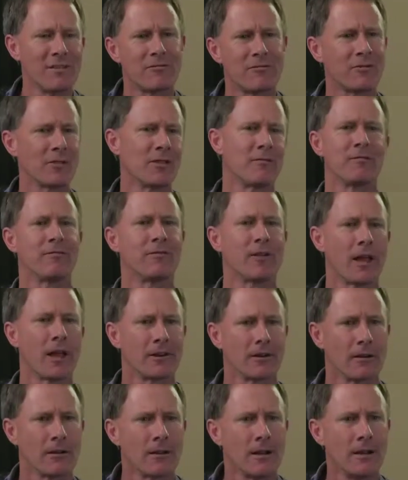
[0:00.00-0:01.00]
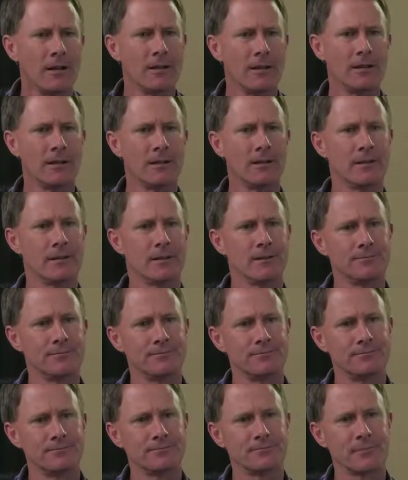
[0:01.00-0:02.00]
for the flutter.
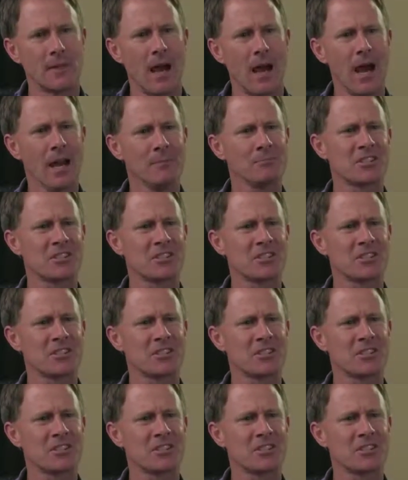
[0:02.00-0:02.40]
I'm